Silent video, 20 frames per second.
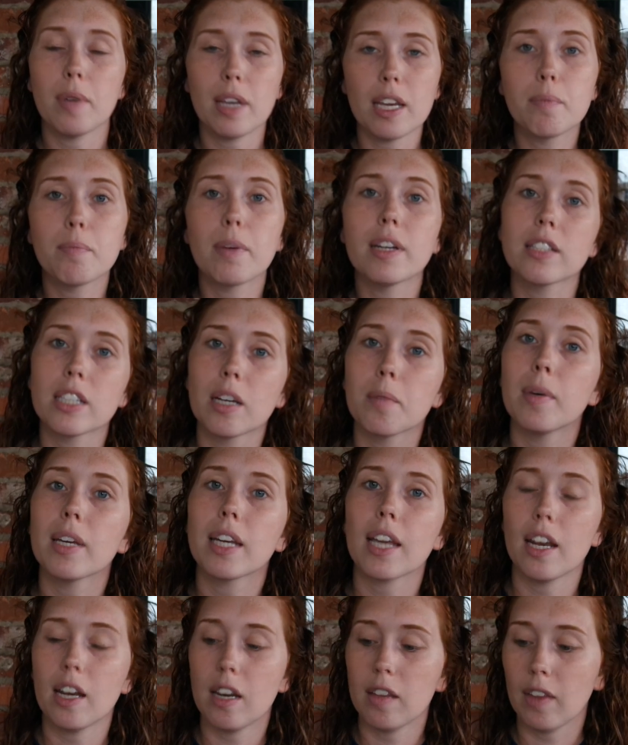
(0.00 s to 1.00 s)
in my
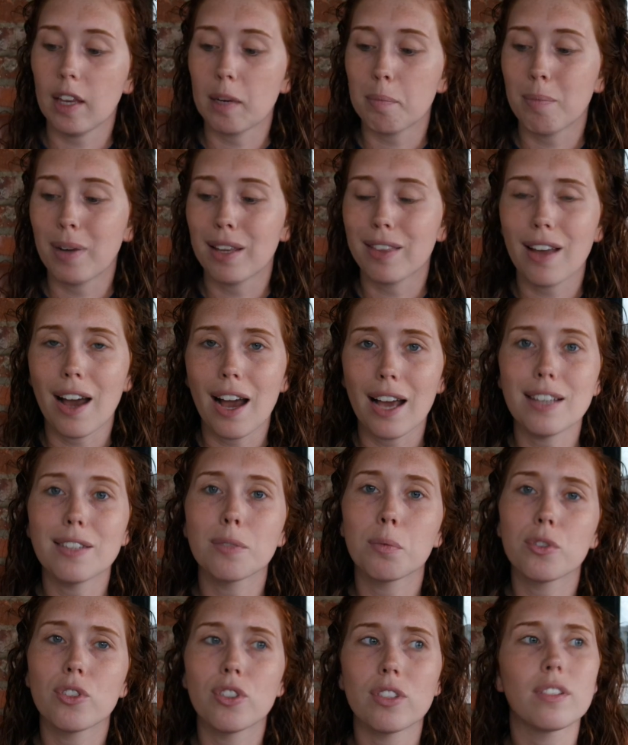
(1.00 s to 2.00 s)
stomach and in like my
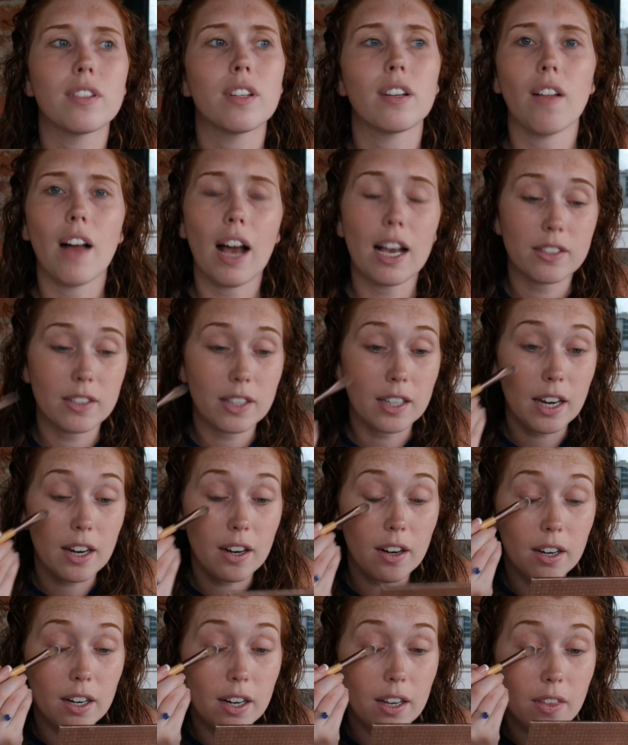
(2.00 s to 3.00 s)
thighs, which is the classic
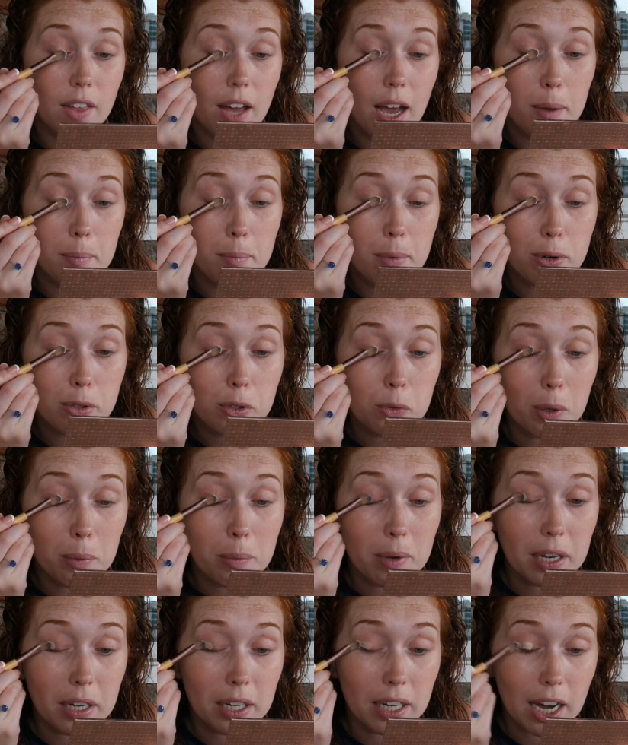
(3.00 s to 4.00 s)
area that most
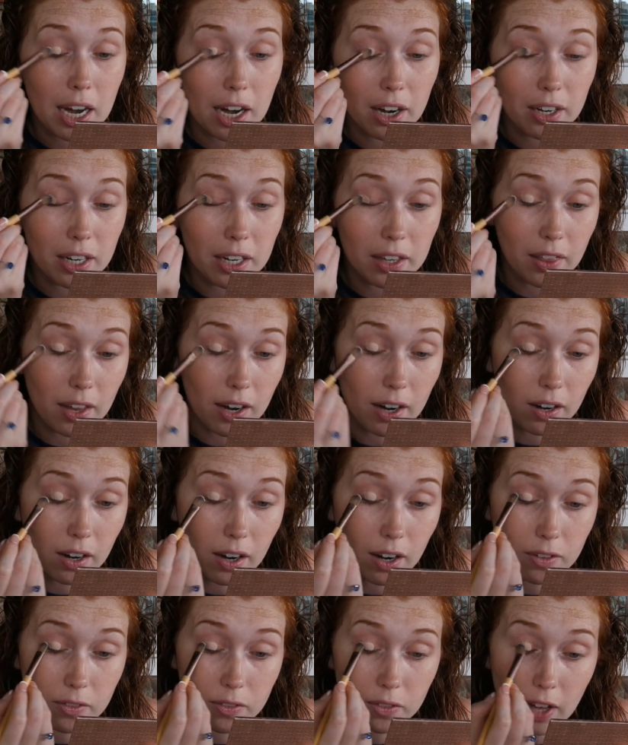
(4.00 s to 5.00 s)
women carry
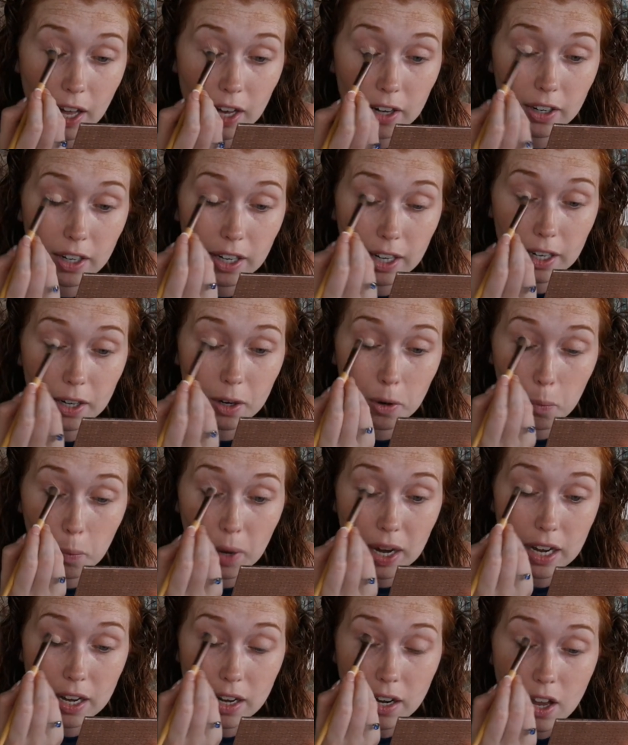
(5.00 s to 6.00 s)
their unflattering
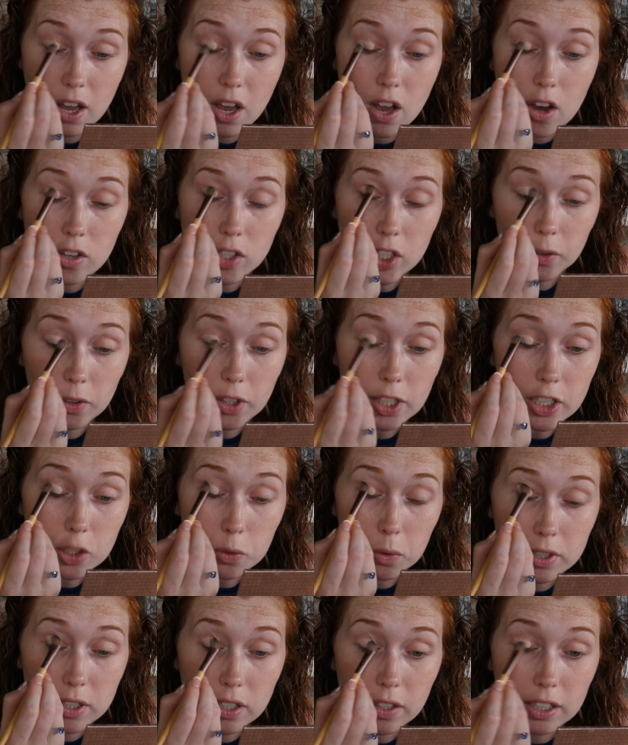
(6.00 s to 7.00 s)
weight. So I really
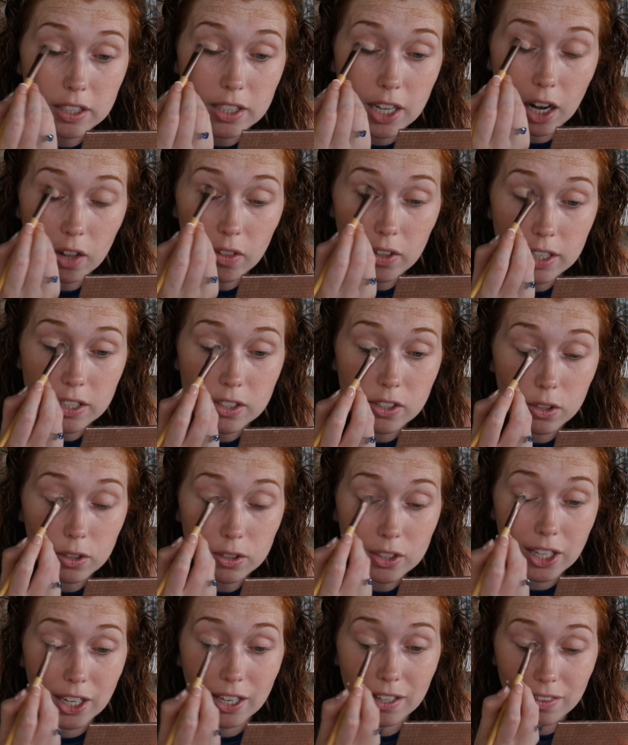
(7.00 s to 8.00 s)
just wanted to like tell the
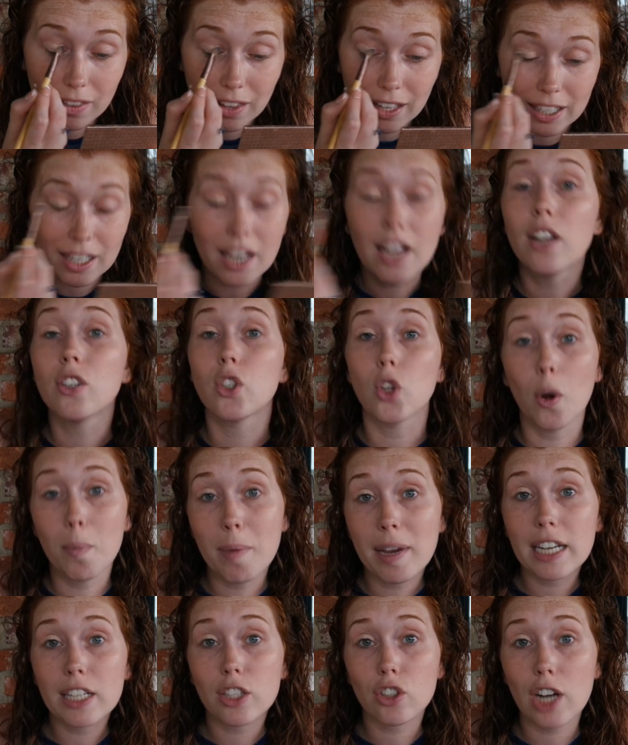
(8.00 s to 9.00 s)
consultant, like, don't
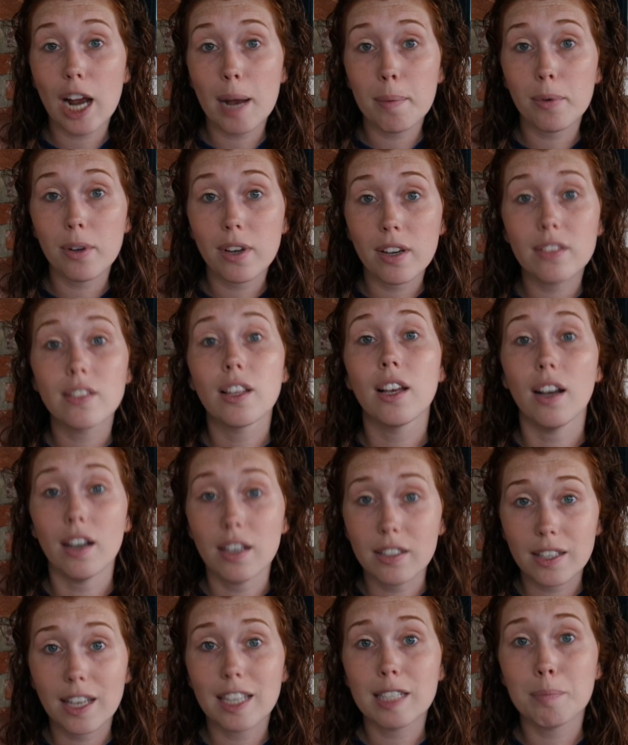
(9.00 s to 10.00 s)
make it strapless,
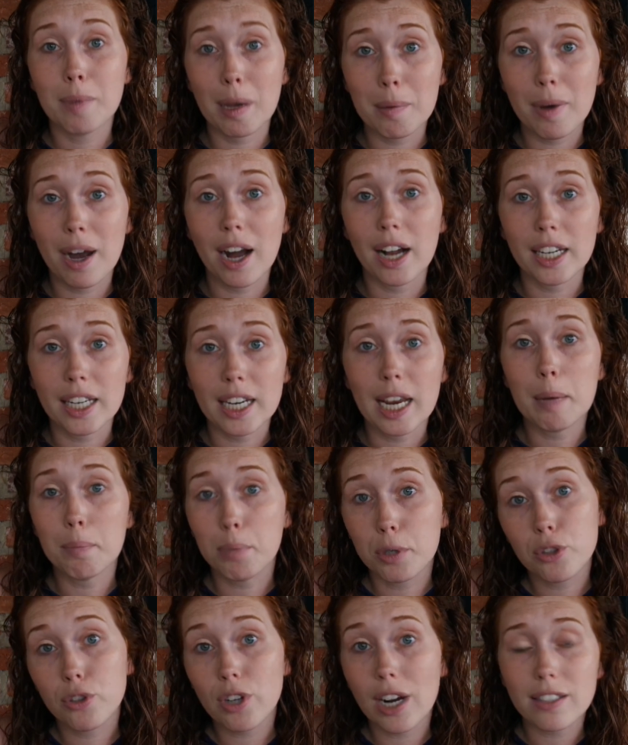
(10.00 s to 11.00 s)
assess my body,
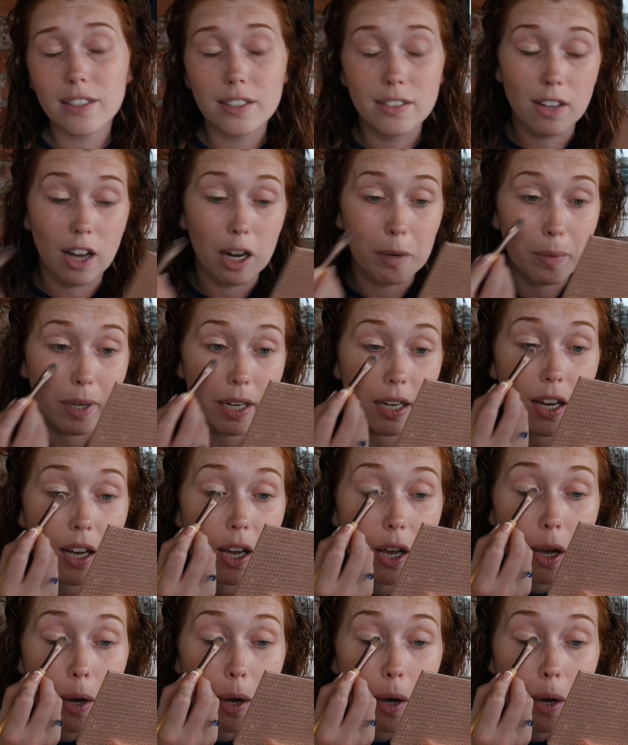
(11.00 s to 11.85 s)
and put dresses on me.